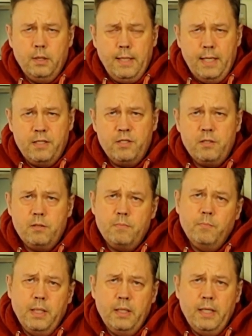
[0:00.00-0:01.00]
that's
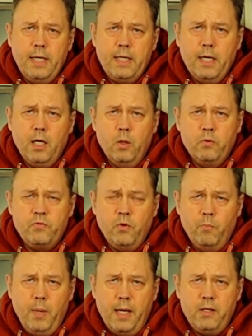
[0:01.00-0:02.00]
been leaking out
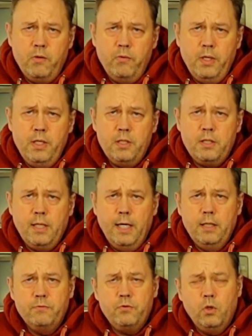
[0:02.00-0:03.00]
from batteries
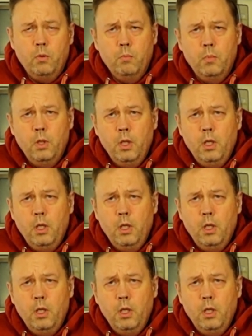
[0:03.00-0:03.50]
and from